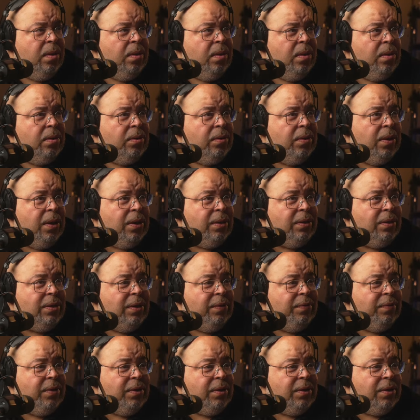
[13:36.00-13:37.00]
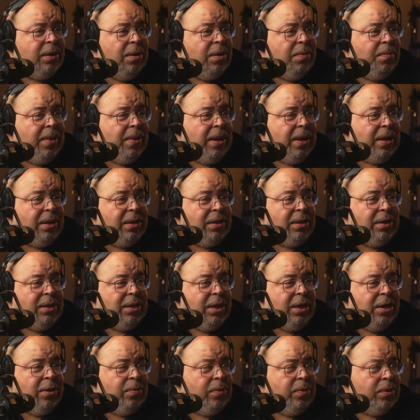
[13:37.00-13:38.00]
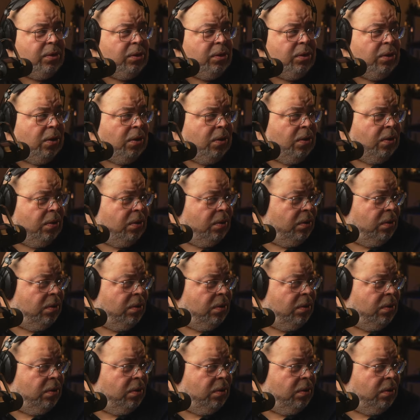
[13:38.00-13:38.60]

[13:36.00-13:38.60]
Trying to see if there's something I can share with y'all.